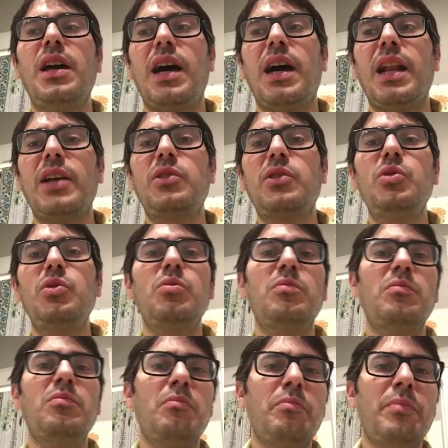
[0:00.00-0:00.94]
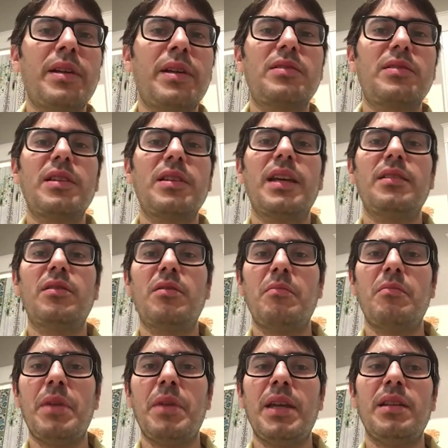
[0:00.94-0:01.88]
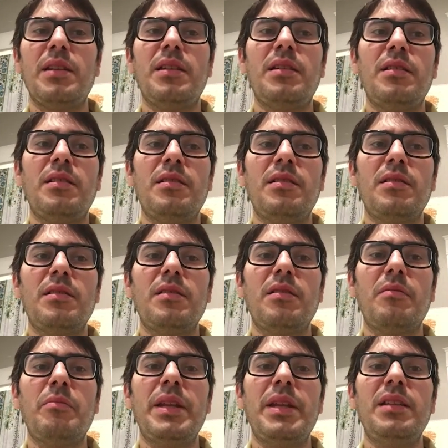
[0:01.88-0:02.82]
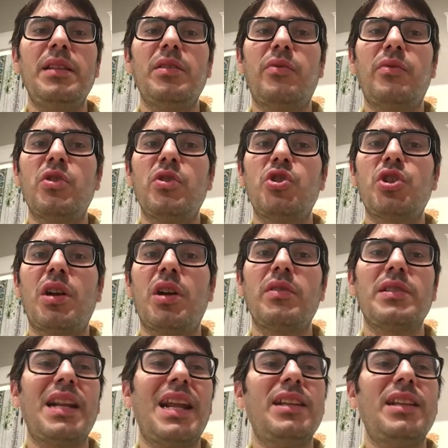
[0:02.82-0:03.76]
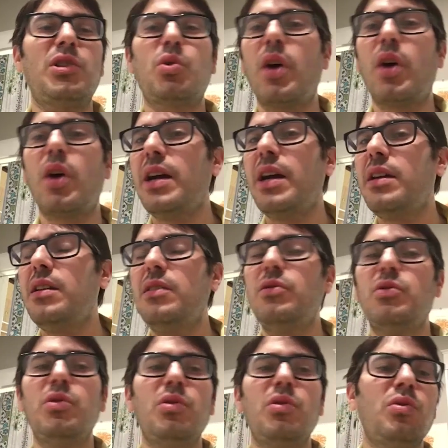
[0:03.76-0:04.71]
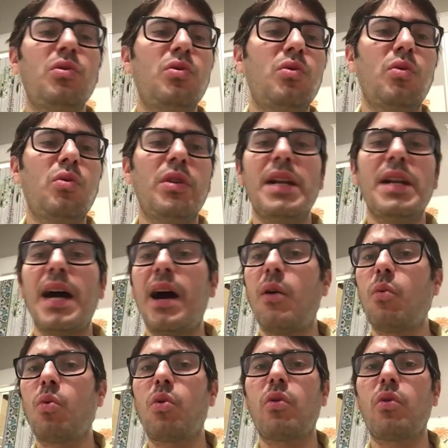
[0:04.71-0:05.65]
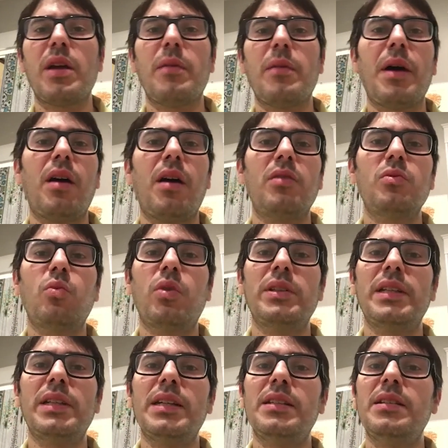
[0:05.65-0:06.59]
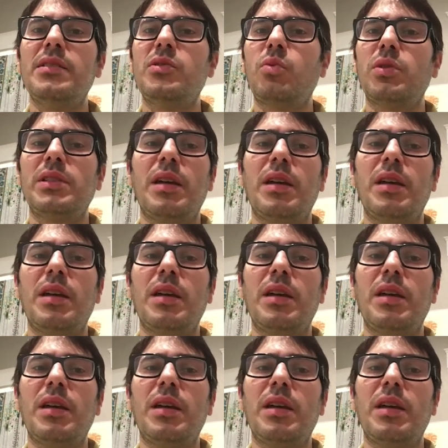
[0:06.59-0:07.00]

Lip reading: I like to mix together many, many different genres and I try to not worry about what it is, what